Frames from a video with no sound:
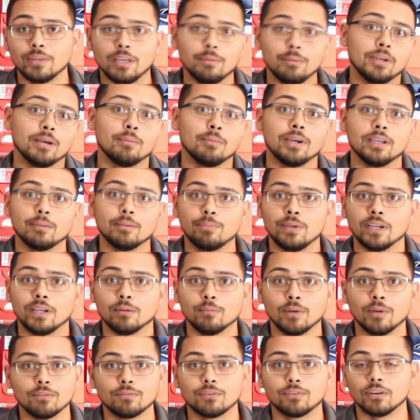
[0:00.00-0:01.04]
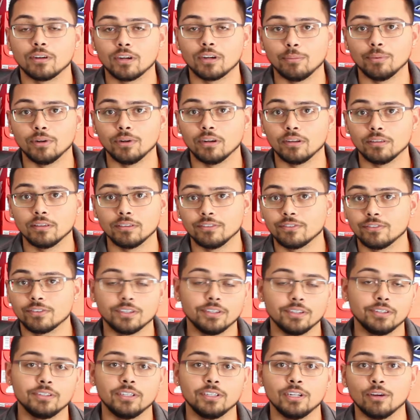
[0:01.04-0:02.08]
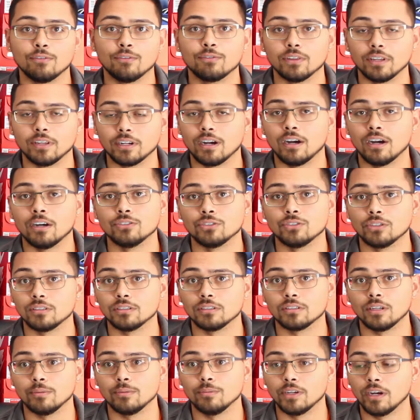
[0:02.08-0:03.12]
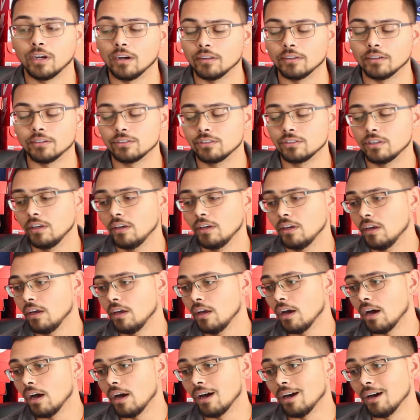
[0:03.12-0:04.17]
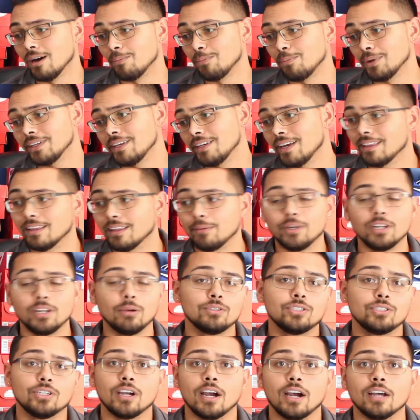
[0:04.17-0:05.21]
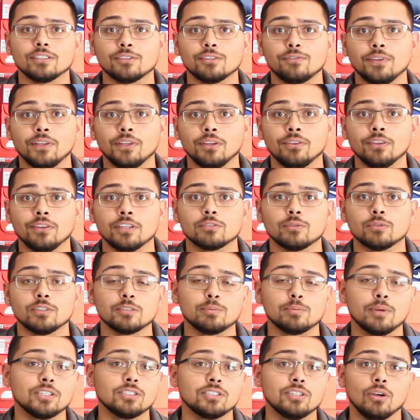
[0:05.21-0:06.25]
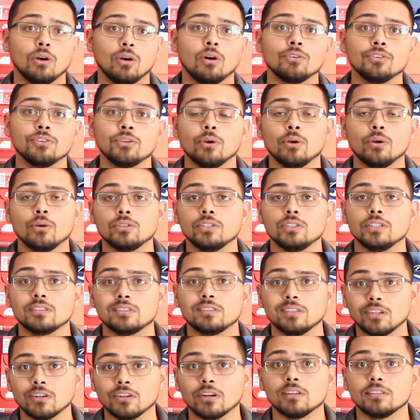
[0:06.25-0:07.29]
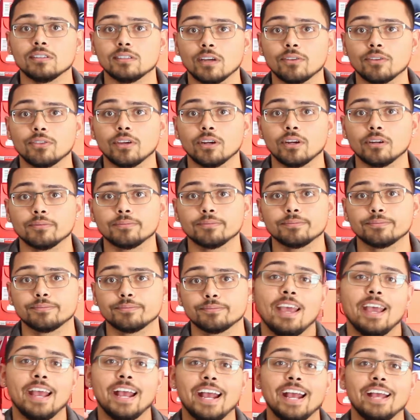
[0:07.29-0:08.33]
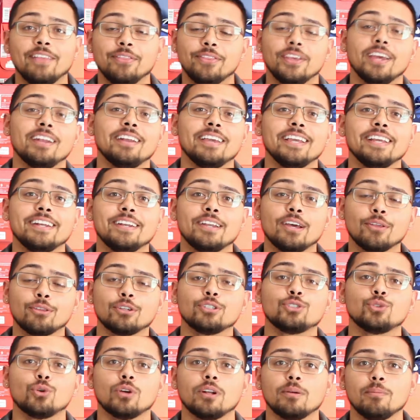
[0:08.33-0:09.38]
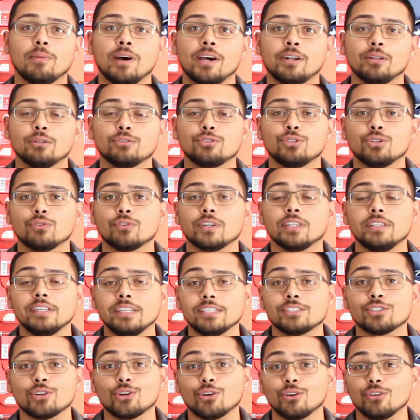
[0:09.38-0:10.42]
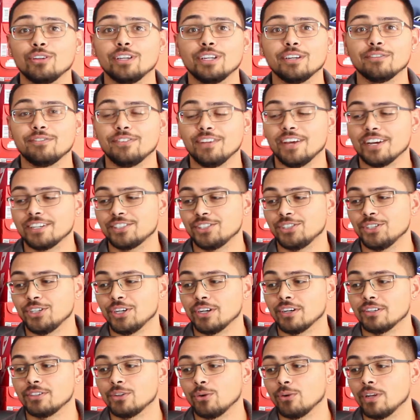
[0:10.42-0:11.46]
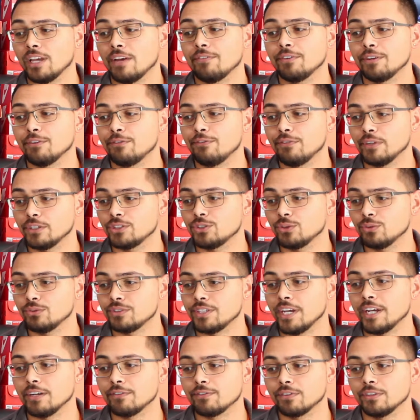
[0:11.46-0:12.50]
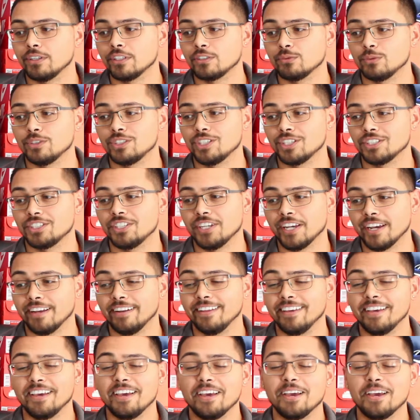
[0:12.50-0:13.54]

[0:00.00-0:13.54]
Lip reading: maybe I might pick them up for a couple, for like $100 and some dollars. But yeah, let me know what you guys are feeling this one, especially all you OG sneakerheads out there. And then another Jordan model to release early of next year. Don't have an official date for this one just yet,